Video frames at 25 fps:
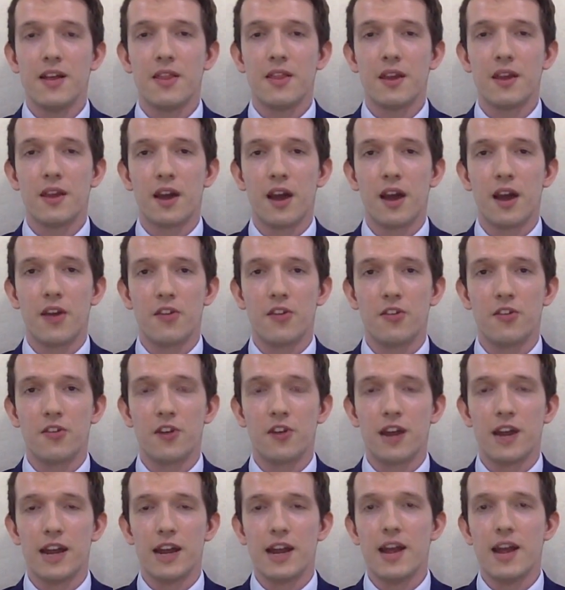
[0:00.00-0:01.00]
the
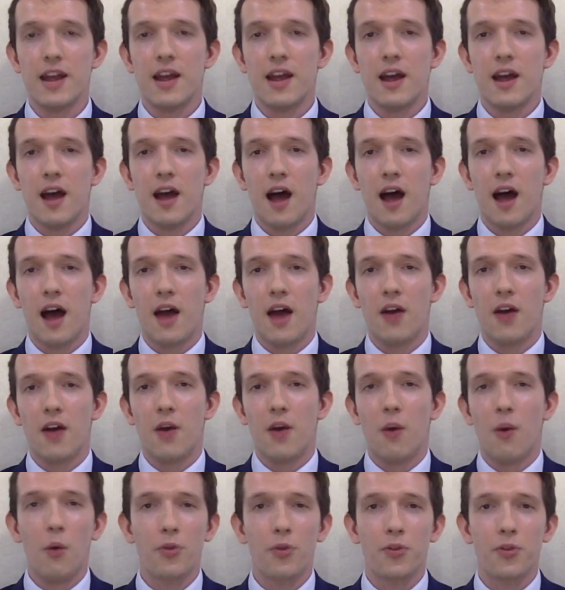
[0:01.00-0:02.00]
country
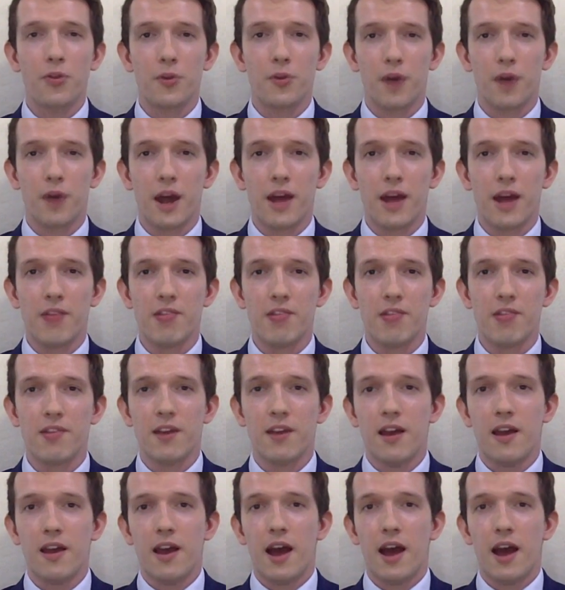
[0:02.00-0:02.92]
unauthorized.